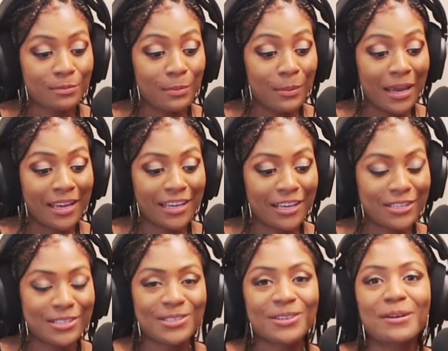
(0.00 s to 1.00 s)
making
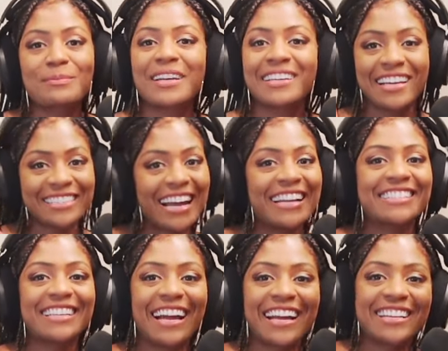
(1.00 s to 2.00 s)
sure but yes i
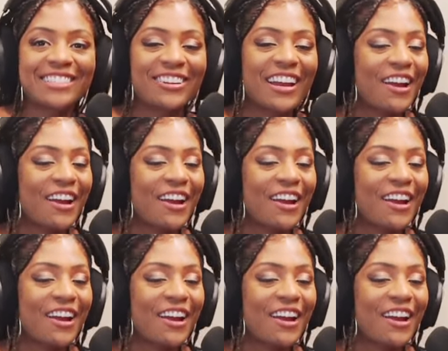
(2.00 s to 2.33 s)
did i answered